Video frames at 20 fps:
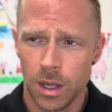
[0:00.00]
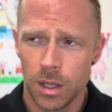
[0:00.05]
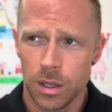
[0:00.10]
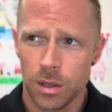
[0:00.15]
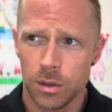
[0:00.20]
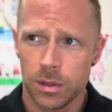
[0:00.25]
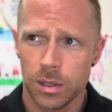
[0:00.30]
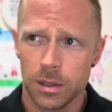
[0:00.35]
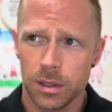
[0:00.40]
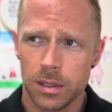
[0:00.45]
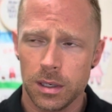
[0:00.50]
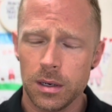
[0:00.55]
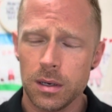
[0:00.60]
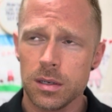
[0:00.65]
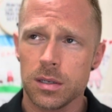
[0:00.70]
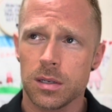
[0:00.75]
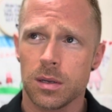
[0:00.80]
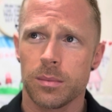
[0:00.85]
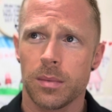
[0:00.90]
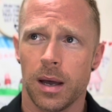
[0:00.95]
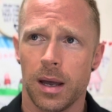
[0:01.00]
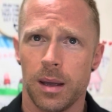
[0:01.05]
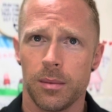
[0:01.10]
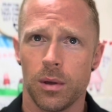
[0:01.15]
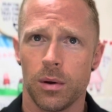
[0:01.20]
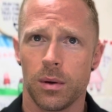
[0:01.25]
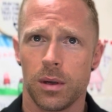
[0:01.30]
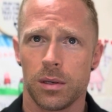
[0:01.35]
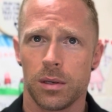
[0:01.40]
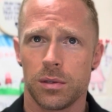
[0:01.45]
Utilitarianism I am
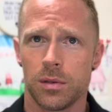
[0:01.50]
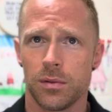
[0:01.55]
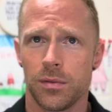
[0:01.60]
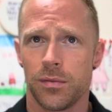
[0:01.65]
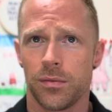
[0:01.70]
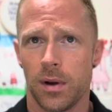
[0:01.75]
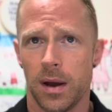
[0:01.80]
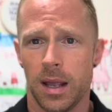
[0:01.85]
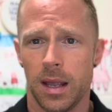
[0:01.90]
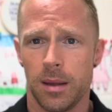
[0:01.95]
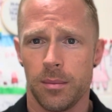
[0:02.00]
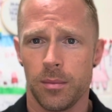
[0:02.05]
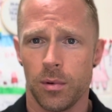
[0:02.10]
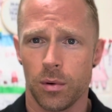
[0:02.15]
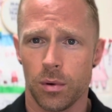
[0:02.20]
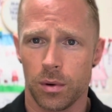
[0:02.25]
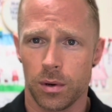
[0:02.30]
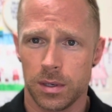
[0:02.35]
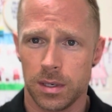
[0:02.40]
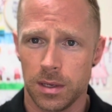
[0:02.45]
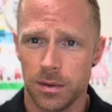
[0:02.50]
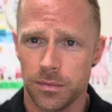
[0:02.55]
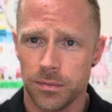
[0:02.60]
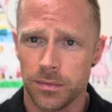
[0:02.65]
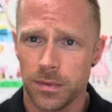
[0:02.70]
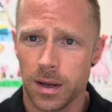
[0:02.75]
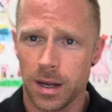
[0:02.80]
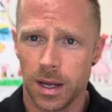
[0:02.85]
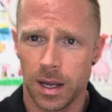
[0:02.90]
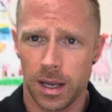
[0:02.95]
going to frame or
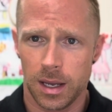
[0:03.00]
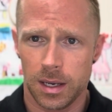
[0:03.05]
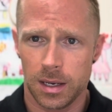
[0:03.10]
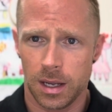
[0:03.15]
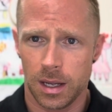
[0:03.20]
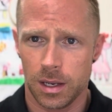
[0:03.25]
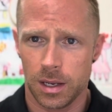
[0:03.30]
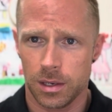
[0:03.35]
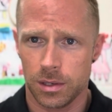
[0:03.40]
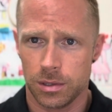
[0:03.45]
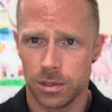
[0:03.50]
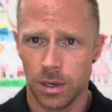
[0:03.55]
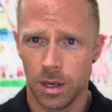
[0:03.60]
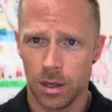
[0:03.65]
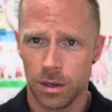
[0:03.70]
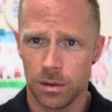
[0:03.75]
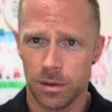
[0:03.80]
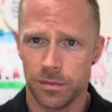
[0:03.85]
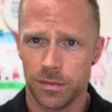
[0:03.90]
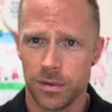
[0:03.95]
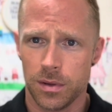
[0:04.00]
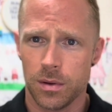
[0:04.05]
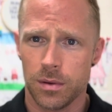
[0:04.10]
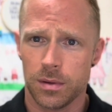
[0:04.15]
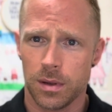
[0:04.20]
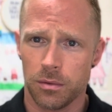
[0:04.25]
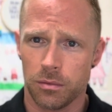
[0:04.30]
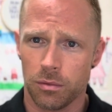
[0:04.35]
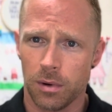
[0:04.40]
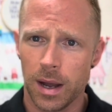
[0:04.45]
define as the view
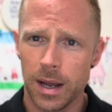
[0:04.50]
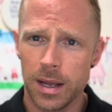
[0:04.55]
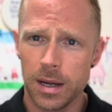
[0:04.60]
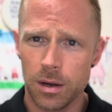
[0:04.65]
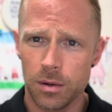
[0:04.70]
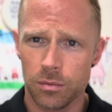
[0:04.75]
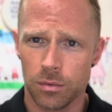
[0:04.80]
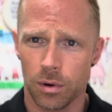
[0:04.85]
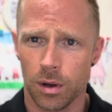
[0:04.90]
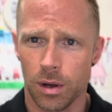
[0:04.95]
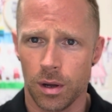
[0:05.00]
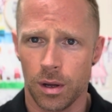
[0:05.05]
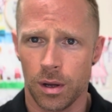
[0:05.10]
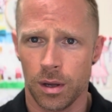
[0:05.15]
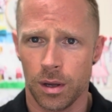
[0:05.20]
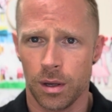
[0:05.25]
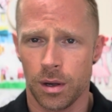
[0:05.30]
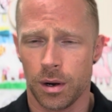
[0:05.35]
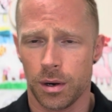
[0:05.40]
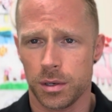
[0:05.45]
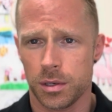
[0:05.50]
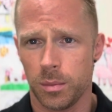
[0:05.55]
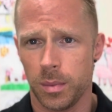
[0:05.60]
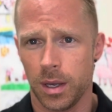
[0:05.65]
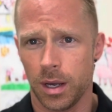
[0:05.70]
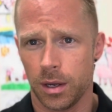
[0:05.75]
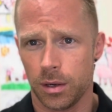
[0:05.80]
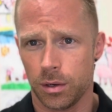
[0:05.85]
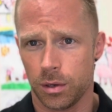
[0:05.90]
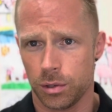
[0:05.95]
that right and wrong are to
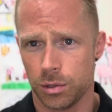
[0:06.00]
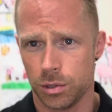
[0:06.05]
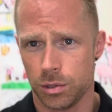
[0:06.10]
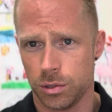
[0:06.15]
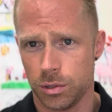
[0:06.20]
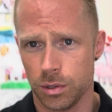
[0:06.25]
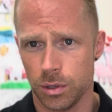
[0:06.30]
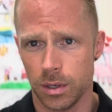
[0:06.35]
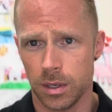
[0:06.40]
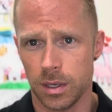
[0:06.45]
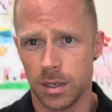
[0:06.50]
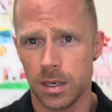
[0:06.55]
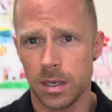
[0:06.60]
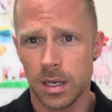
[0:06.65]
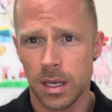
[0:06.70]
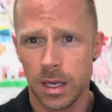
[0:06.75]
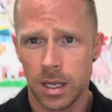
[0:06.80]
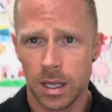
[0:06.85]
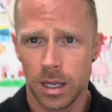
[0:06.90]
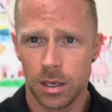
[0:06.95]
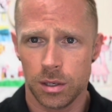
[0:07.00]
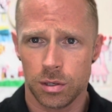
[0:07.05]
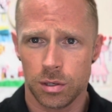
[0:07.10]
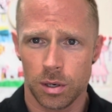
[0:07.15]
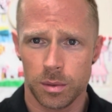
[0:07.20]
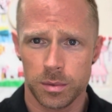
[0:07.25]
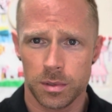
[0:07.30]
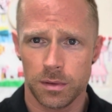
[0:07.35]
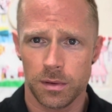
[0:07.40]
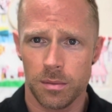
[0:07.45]
be understood in
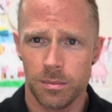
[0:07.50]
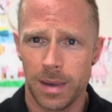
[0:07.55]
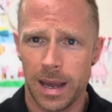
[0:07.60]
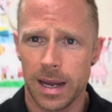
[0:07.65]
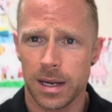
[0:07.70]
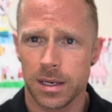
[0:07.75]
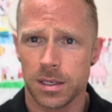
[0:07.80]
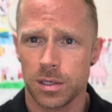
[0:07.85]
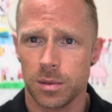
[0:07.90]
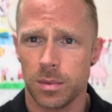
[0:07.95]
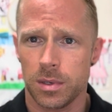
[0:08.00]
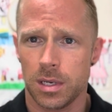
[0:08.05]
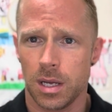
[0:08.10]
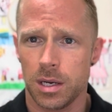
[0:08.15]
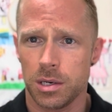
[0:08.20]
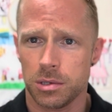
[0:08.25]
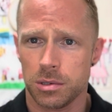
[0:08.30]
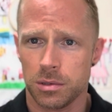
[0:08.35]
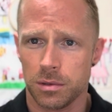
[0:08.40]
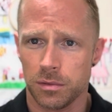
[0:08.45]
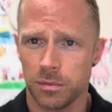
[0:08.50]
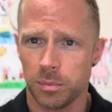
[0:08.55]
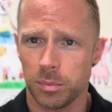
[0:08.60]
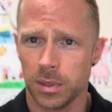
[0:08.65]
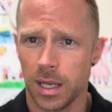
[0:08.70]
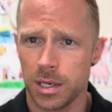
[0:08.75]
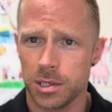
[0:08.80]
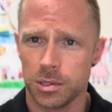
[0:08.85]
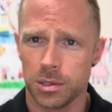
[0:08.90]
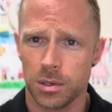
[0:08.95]
terms of the maximization of
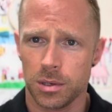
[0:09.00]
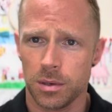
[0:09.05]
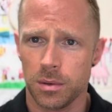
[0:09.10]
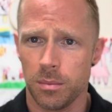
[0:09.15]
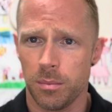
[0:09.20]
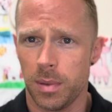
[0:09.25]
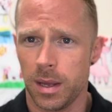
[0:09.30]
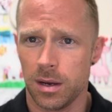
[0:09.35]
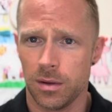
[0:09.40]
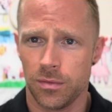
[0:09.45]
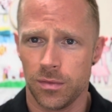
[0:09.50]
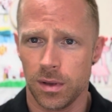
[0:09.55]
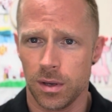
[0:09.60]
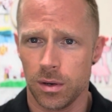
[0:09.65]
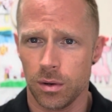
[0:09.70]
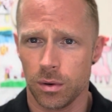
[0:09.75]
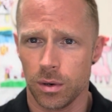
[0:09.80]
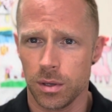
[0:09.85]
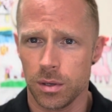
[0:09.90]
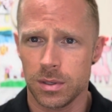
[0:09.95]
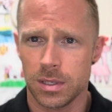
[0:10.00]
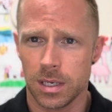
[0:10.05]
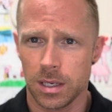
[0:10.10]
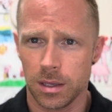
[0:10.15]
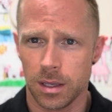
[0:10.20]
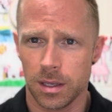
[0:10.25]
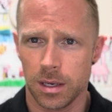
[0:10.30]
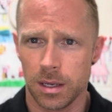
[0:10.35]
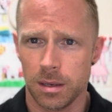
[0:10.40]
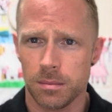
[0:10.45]
pleasure, benefit, or
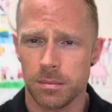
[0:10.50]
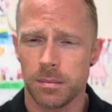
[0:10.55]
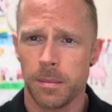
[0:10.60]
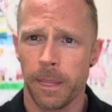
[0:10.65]
utility.